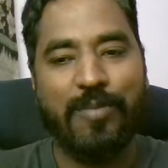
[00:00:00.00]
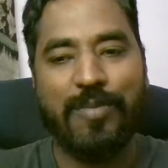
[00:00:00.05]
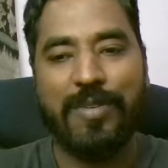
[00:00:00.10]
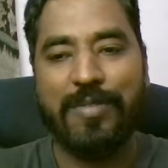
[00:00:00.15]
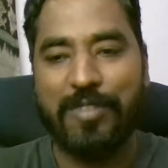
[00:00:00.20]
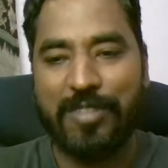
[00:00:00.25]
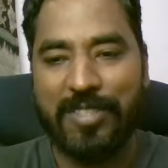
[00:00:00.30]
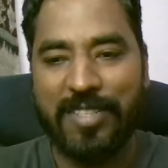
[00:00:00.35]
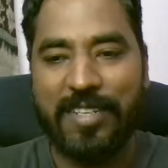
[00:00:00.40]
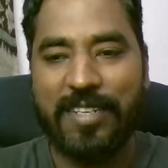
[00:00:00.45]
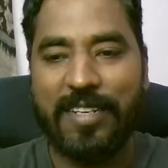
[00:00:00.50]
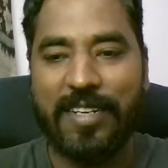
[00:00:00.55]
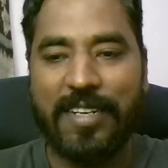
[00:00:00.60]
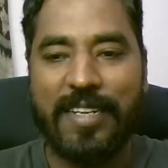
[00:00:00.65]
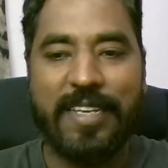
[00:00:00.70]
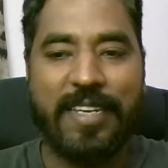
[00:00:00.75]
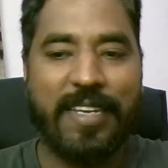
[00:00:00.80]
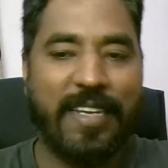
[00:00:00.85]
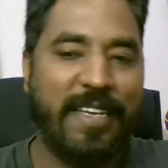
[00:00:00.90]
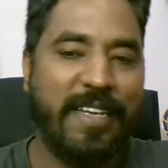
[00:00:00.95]
we would
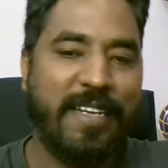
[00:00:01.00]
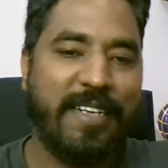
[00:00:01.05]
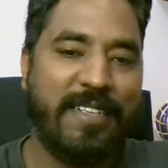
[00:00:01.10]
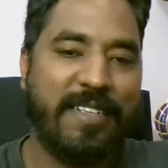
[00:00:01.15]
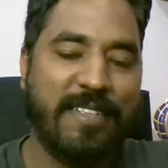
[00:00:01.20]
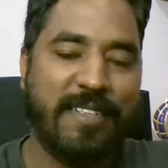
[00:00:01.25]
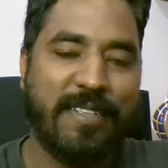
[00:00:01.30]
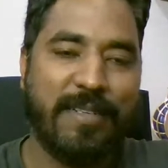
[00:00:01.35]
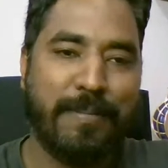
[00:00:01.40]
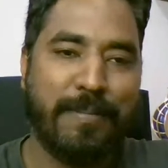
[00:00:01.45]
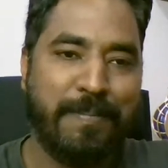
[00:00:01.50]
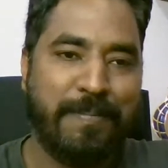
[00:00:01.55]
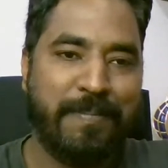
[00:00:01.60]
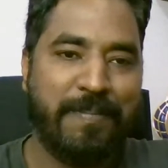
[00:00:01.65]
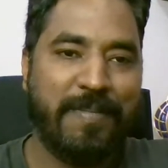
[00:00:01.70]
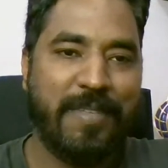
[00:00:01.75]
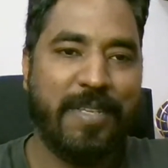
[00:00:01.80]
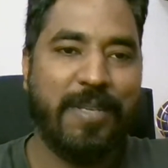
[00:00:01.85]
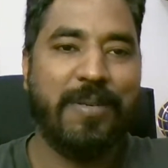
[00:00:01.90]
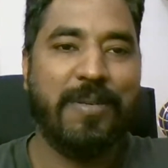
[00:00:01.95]
certainly create our
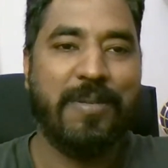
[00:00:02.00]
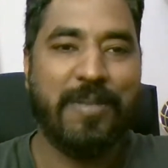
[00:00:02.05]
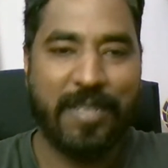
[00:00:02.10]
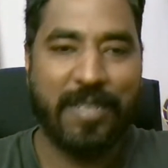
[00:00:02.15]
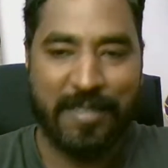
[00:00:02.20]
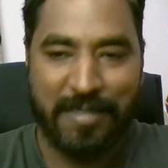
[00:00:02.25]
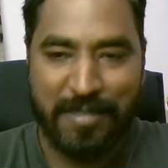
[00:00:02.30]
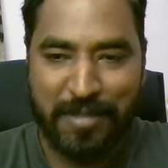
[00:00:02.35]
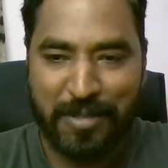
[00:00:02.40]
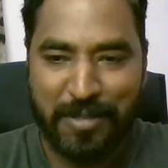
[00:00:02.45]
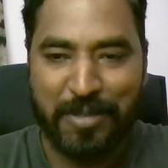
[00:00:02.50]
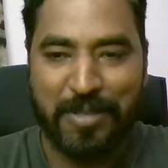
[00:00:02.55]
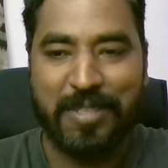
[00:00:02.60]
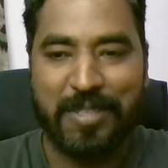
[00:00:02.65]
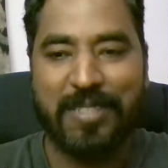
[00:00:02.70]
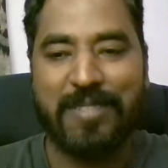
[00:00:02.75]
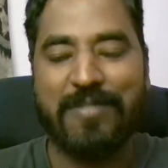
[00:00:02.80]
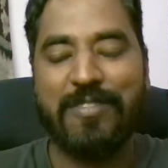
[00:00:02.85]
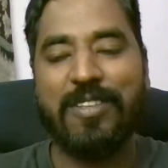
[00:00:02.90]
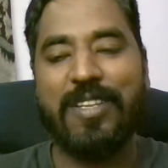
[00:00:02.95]

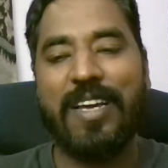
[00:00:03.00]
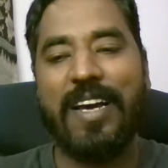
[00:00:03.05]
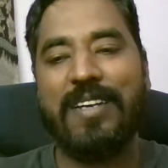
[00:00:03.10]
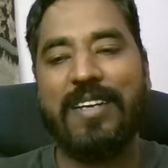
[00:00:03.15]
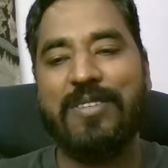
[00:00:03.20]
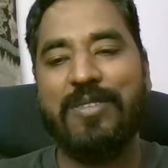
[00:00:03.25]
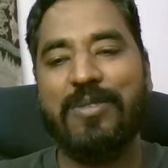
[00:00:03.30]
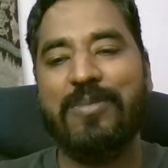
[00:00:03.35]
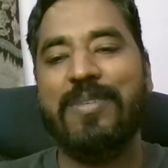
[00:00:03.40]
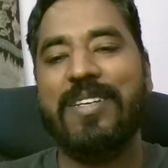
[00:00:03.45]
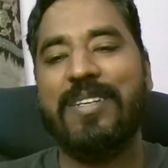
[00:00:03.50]
tutorials for that too.